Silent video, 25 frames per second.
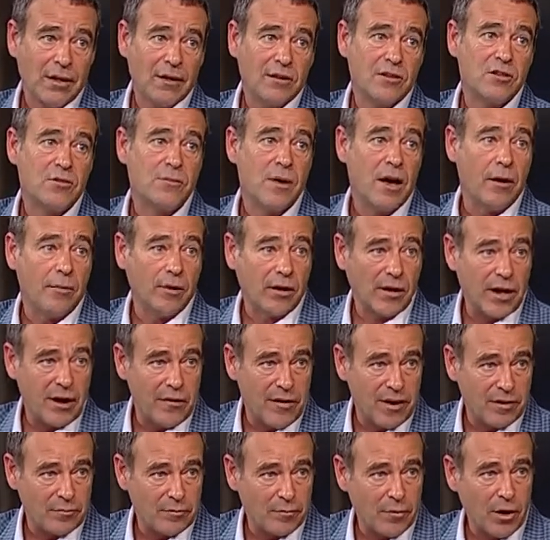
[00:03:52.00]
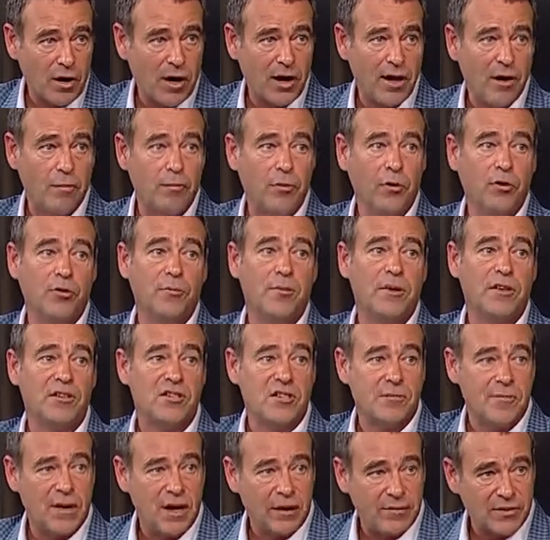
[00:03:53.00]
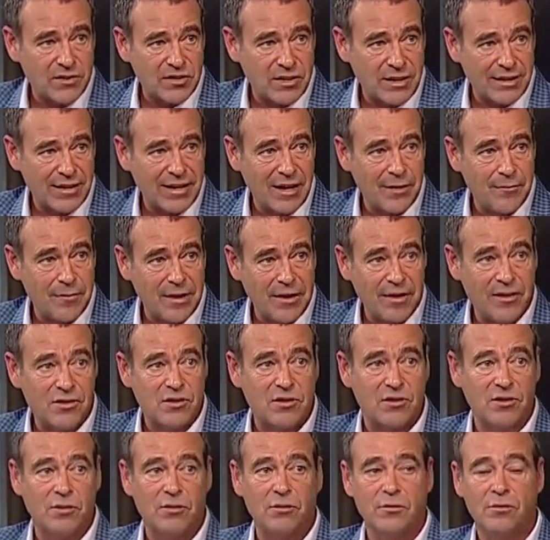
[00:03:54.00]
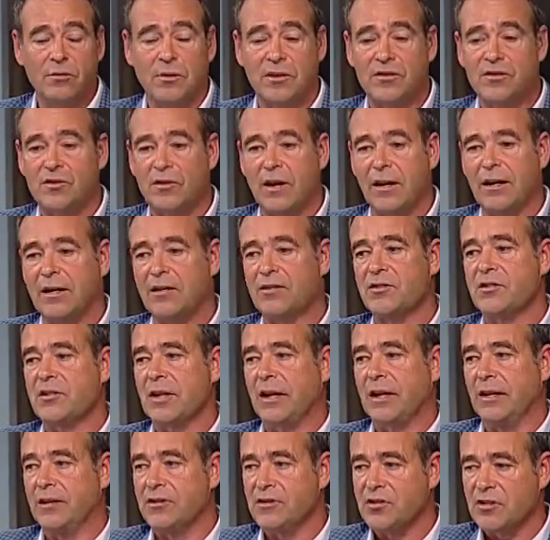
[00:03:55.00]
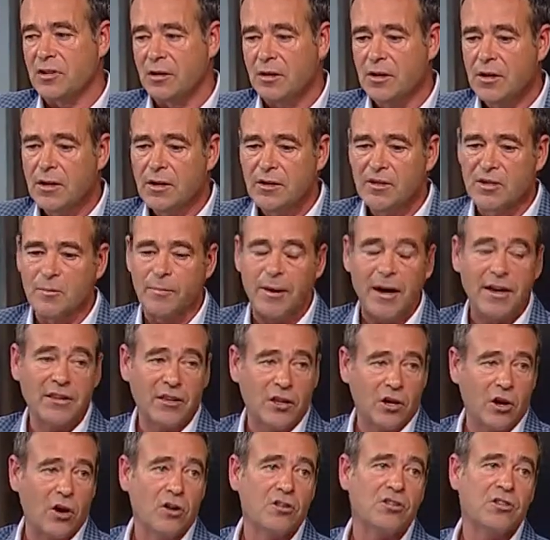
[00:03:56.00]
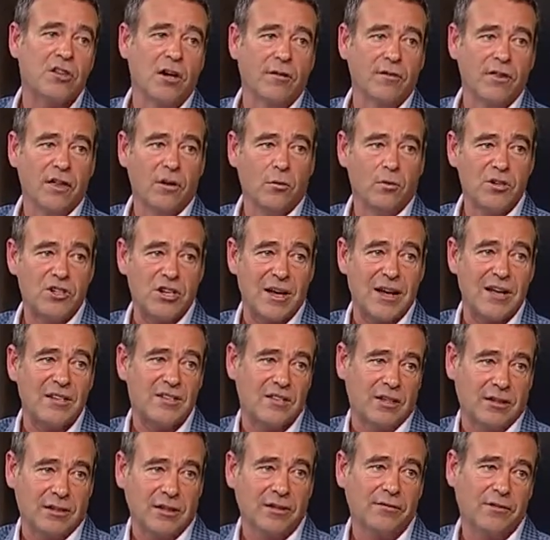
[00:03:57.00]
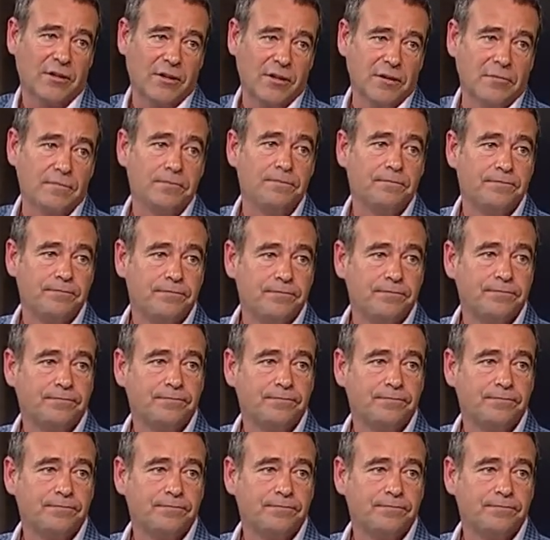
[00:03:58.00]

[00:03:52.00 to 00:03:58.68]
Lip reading: to be able to go out and buy our brood mares, to be able to send our mares to Australian stallions to pay the costs over there, which are significant. Yeah,